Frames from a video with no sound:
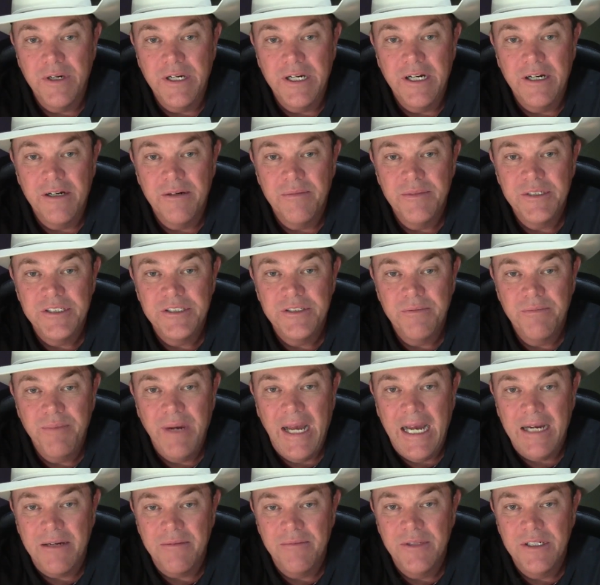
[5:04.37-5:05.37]
here. But your
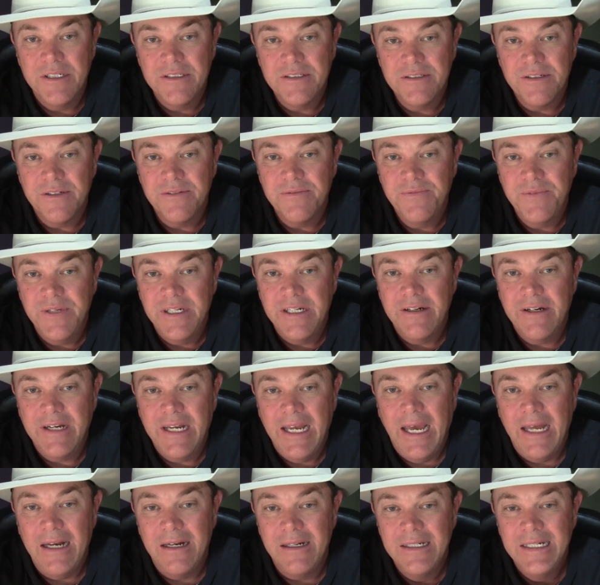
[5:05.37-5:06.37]
back months on feeder
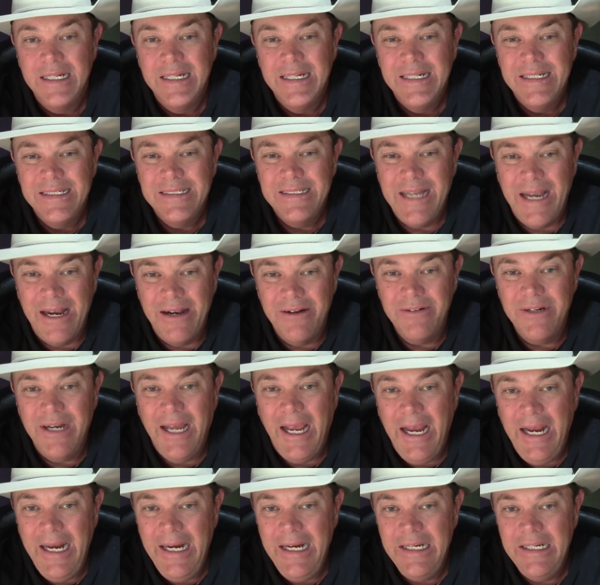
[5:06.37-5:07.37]
cattle down
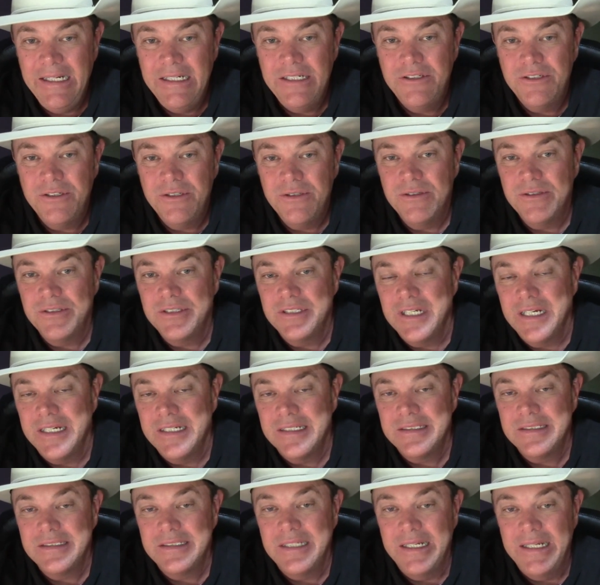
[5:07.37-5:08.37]
82
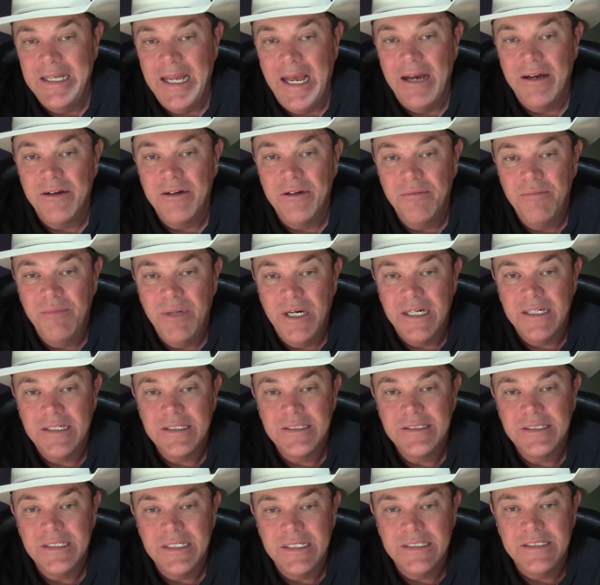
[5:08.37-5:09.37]
cents to down
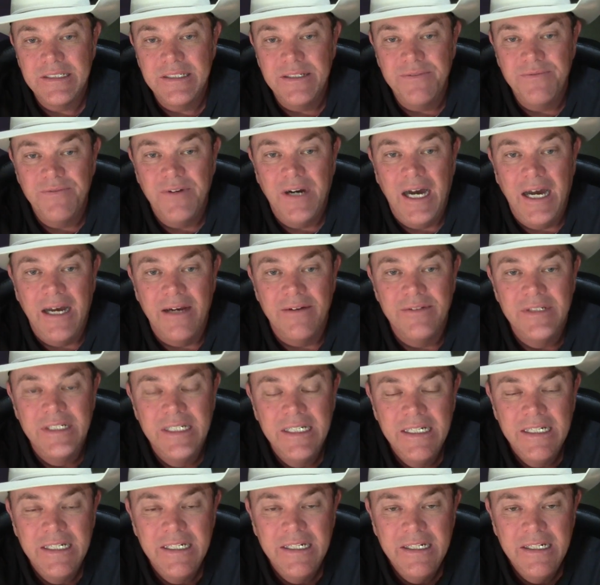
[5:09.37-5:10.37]
$1.65.
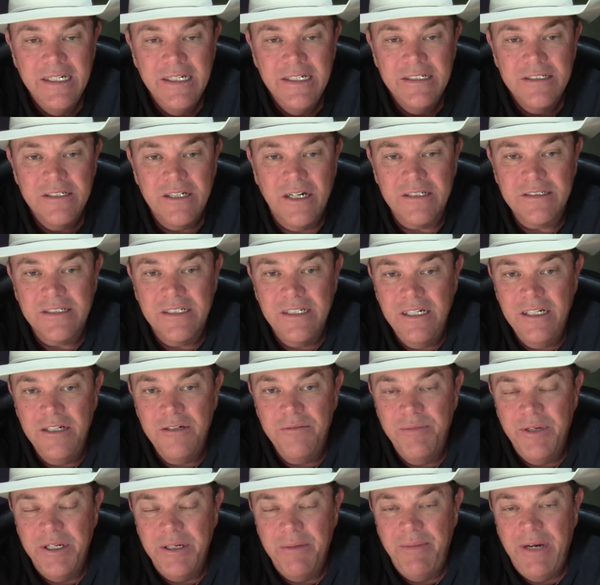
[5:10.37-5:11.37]
Talked a
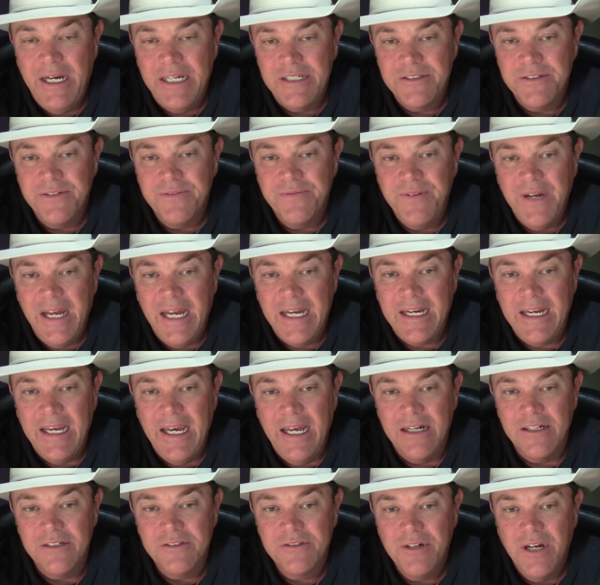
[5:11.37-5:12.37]
little bit about your fat
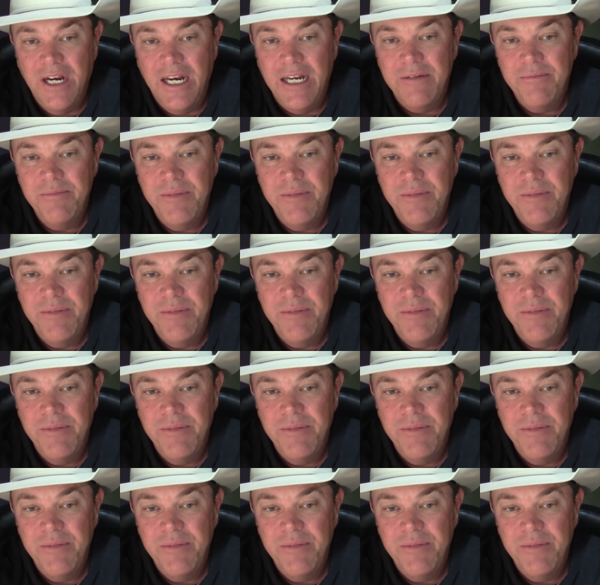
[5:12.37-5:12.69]
cattle trade,